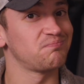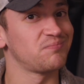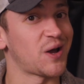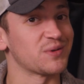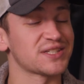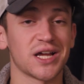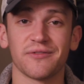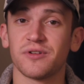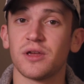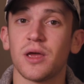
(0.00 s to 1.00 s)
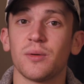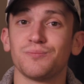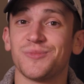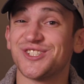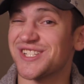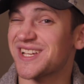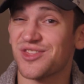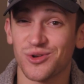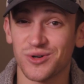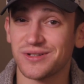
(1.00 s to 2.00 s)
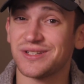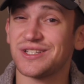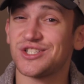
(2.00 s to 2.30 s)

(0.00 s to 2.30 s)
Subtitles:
That one's tough, but just get through it.